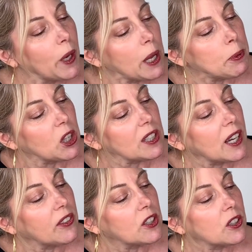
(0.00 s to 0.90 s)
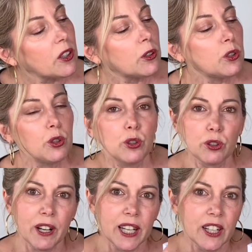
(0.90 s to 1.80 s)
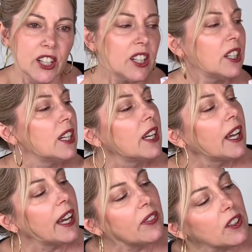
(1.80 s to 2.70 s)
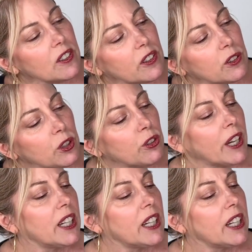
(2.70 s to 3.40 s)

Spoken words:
I put this on, there's a little tooth right here, and there's a little tooth right